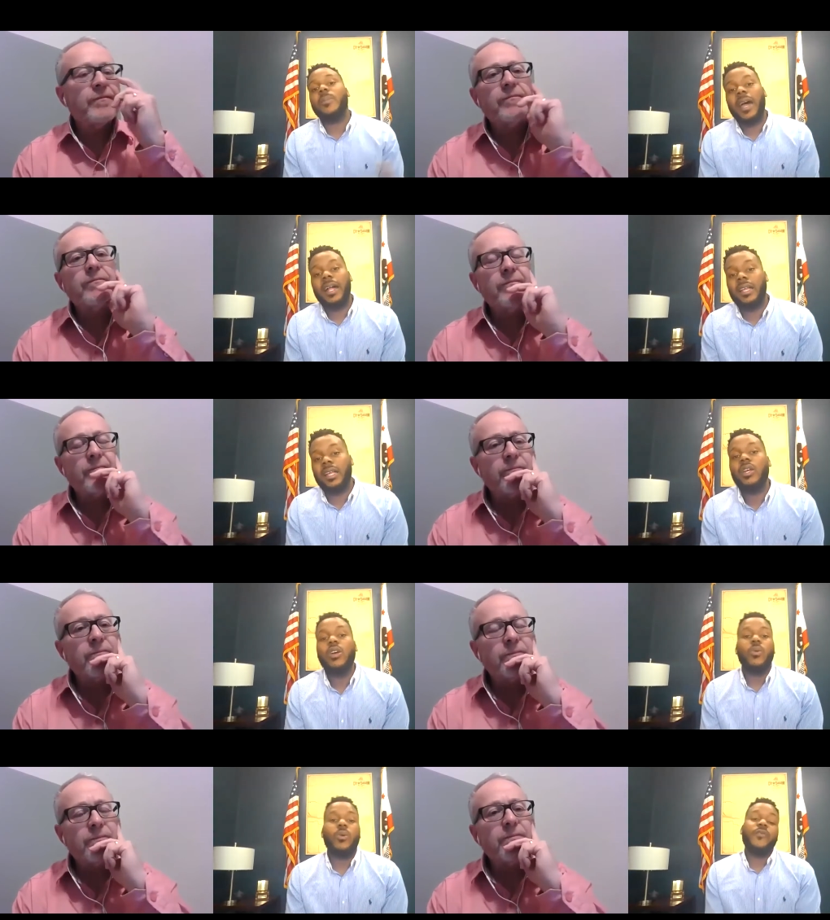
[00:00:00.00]
Speaker 1: a pilot
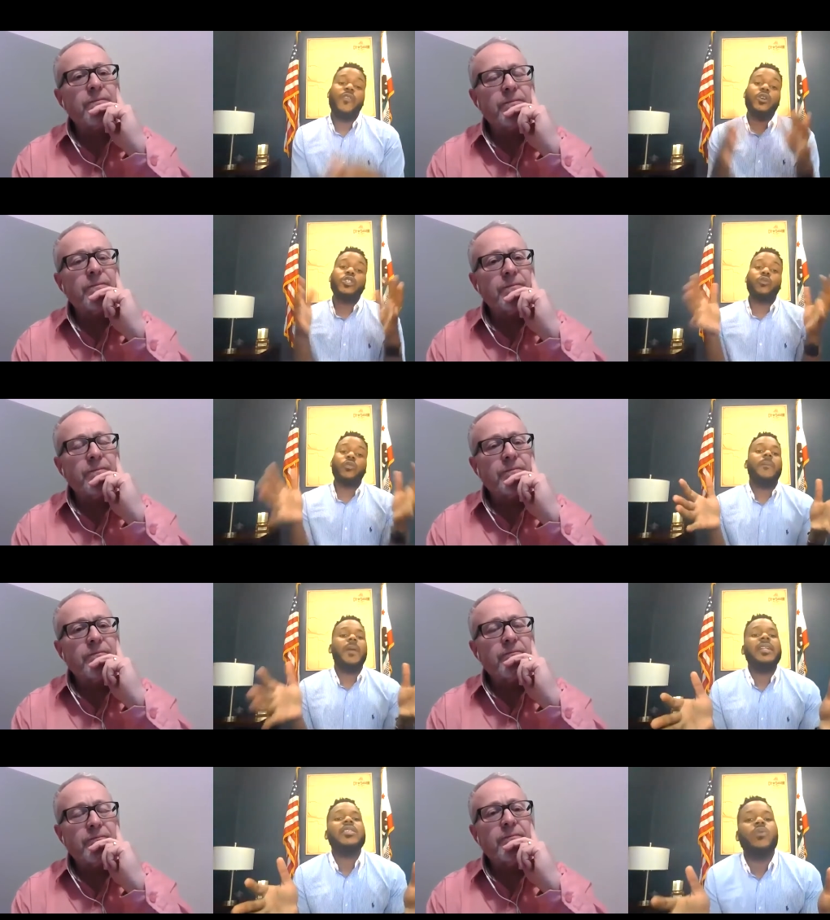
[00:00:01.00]
where the first three
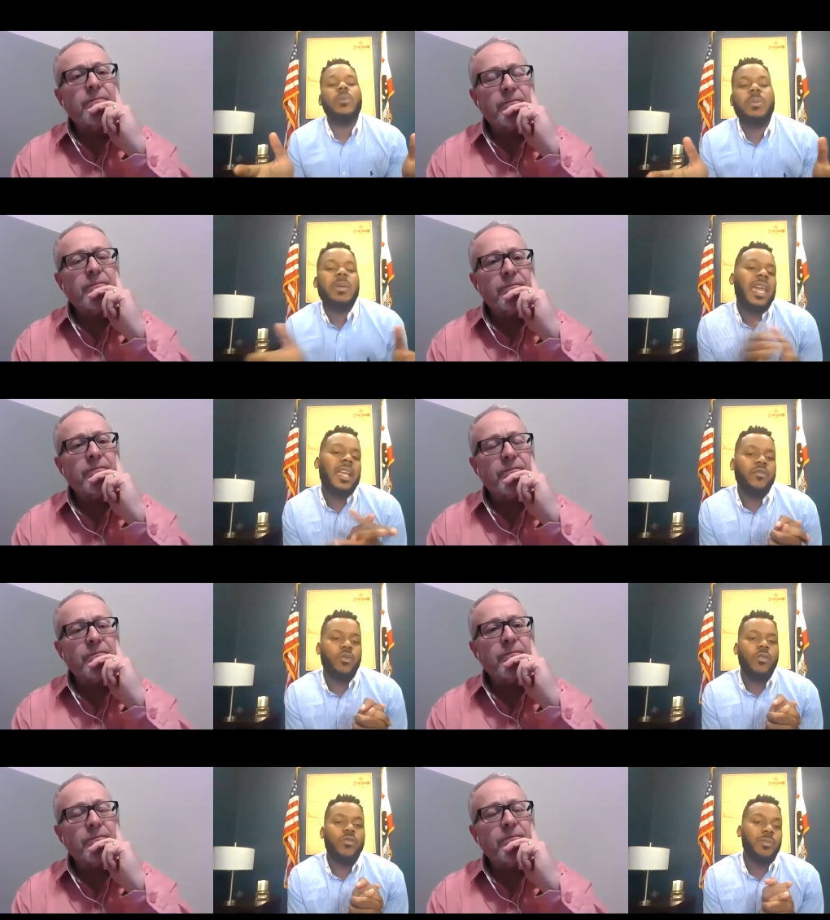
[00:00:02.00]
months will be paid
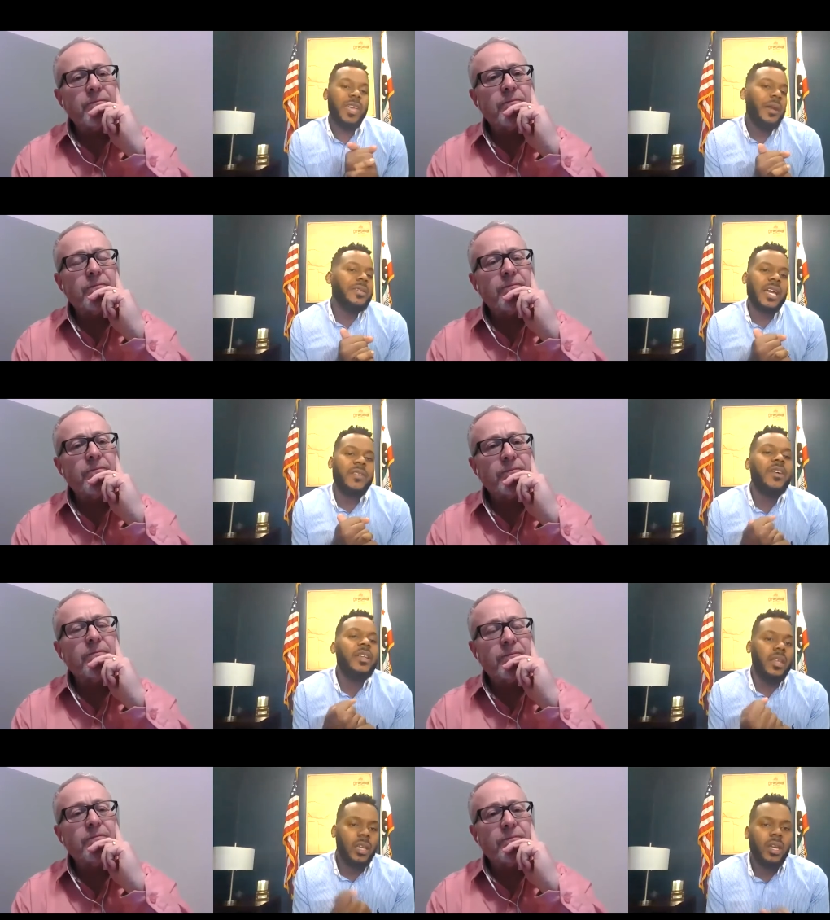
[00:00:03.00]
for from CARES Act
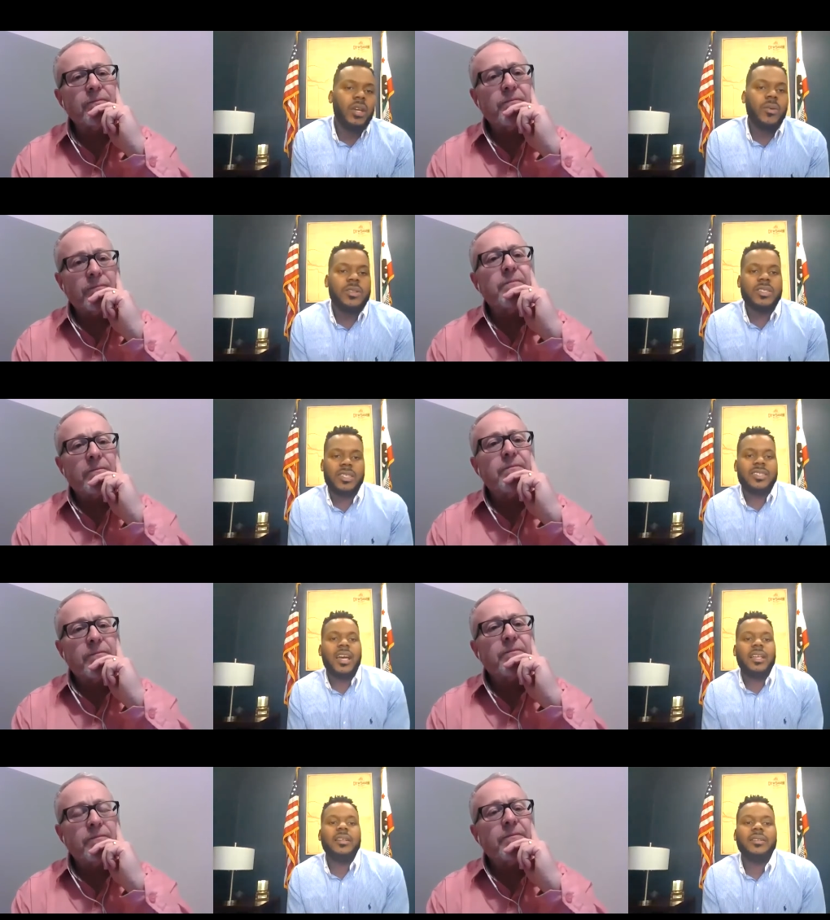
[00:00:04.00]
funding, which is
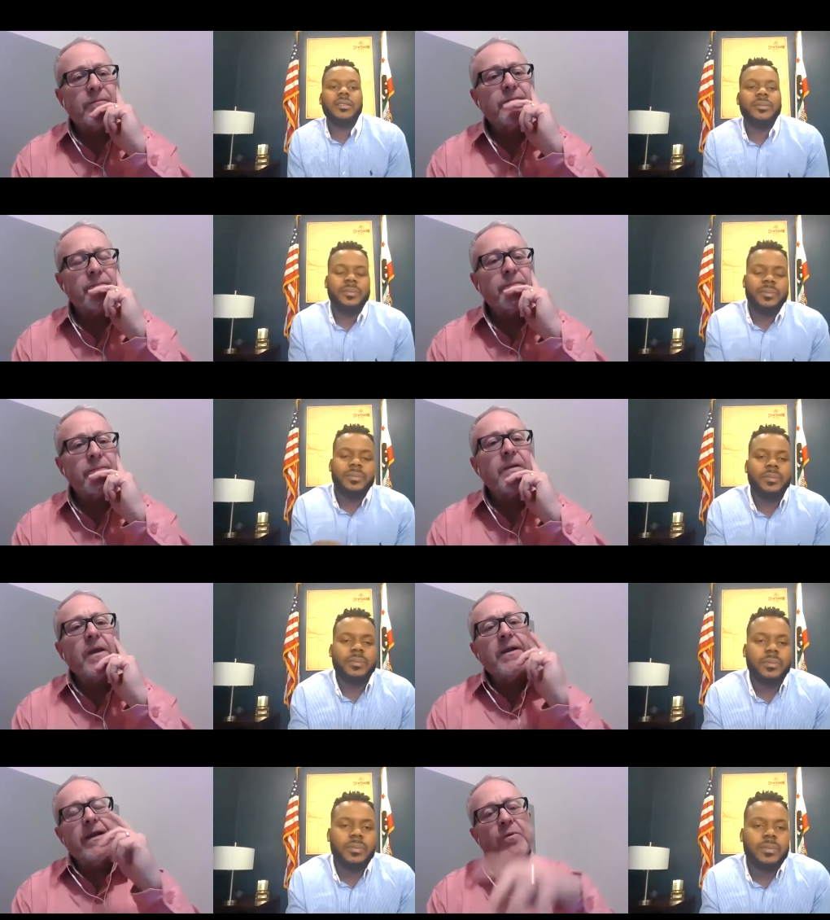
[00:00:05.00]
exciting.
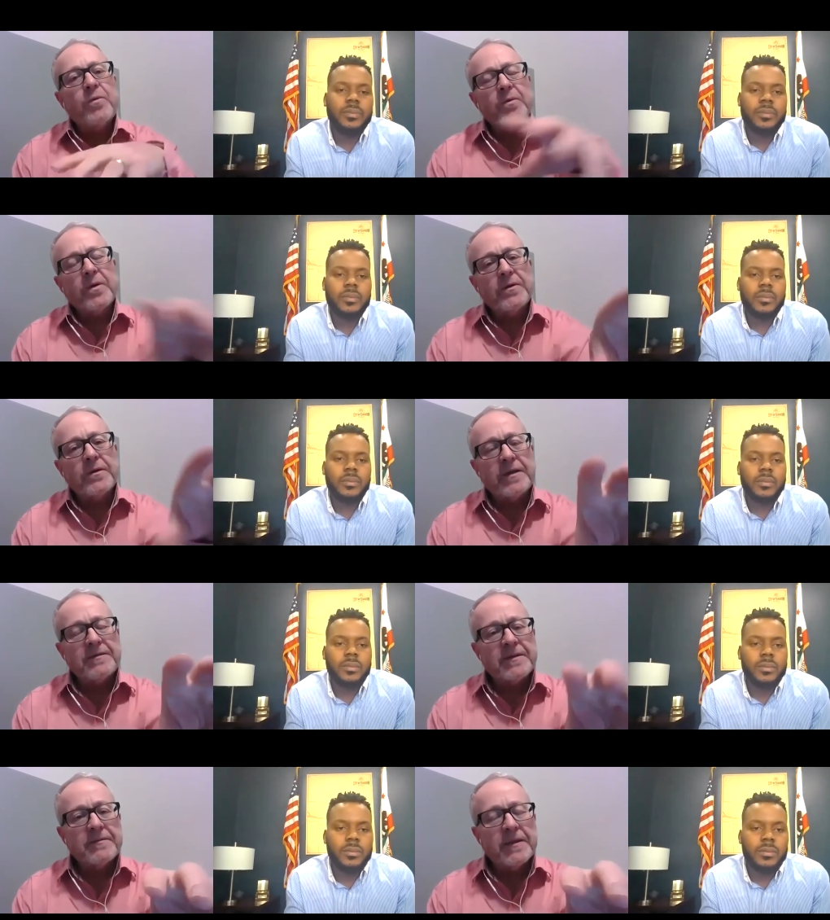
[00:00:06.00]
Speaker 2: Now, the,
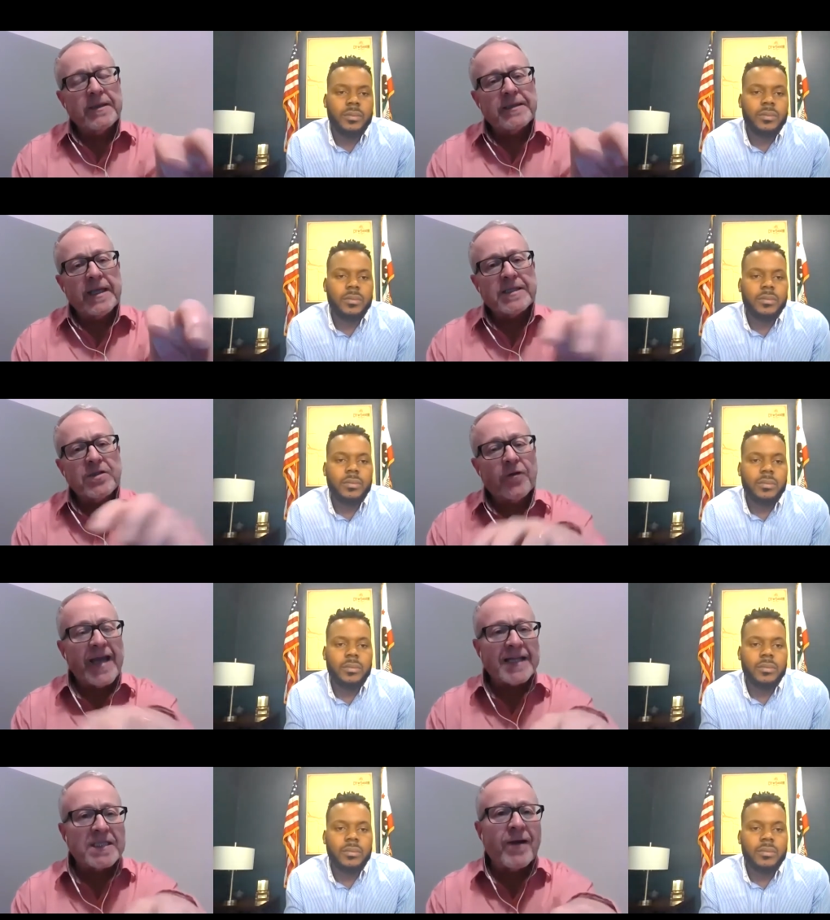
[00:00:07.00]
it, it's not
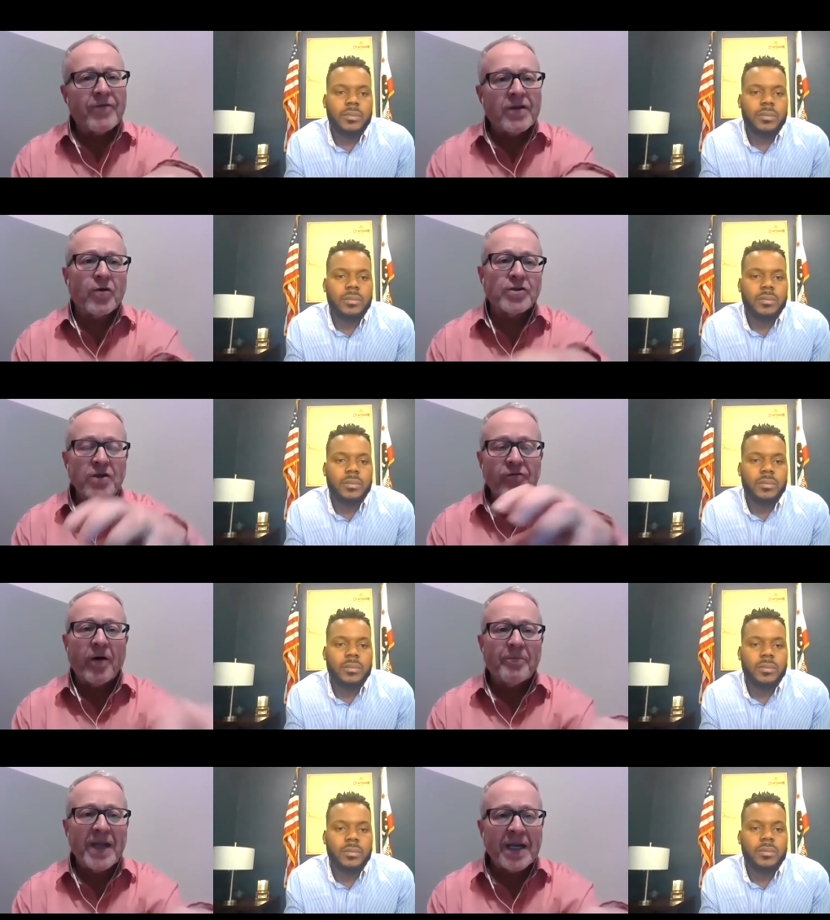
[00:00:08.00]
the answer to everything, of course. You've
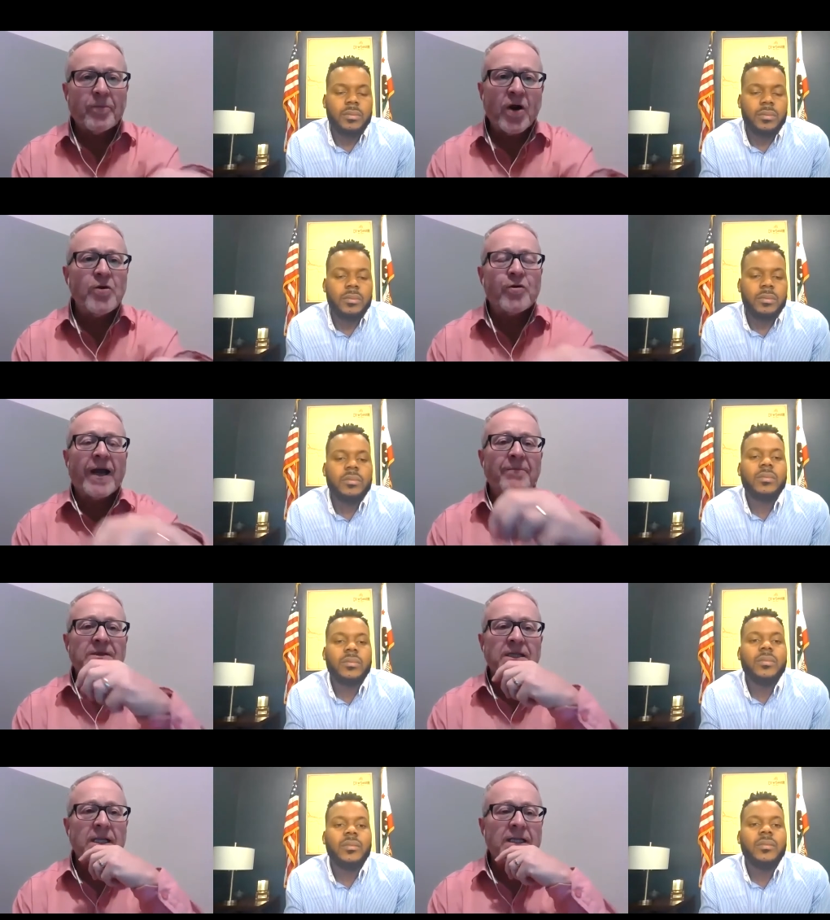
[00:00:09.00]
got bigger
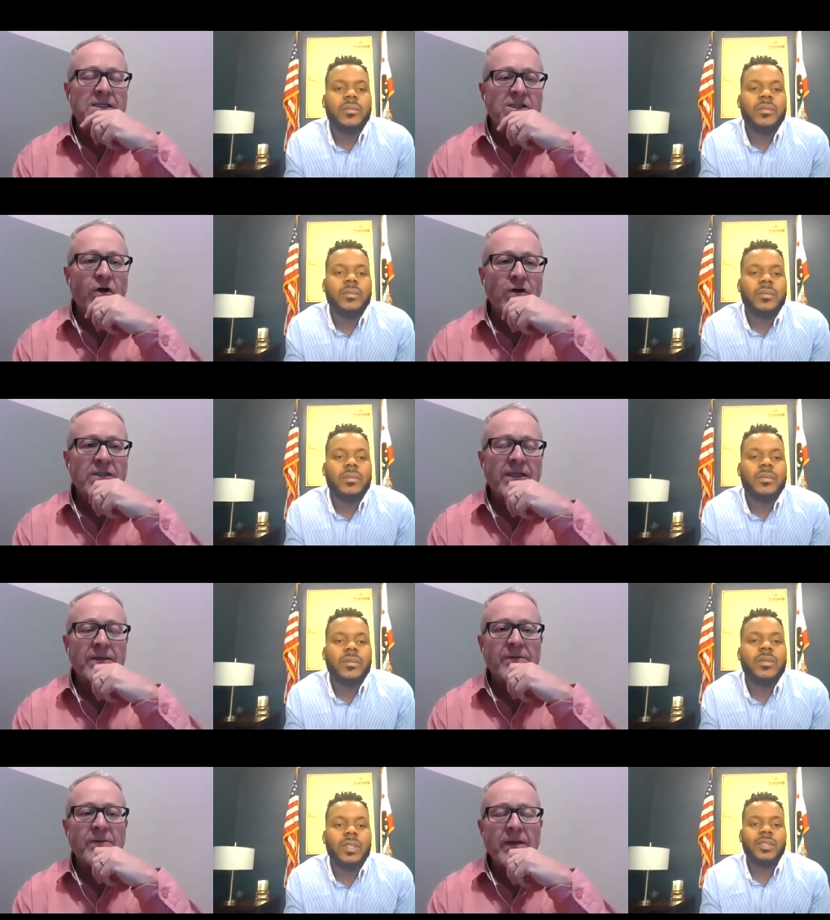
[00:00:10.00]
programs in, in
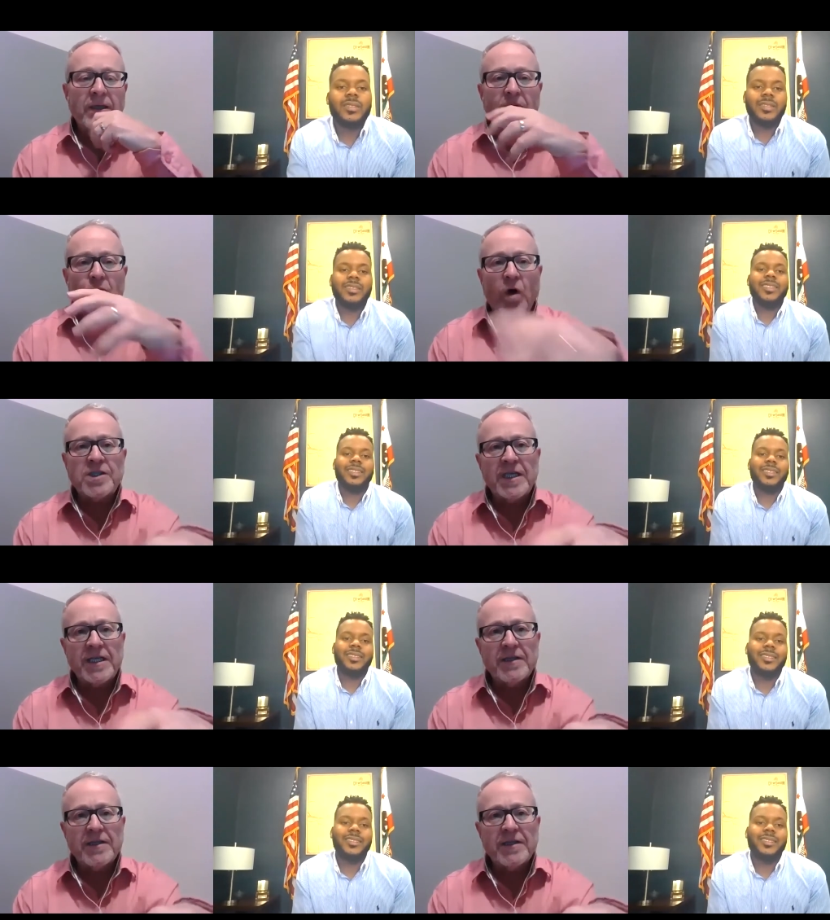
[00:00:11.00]
Stockton. Watching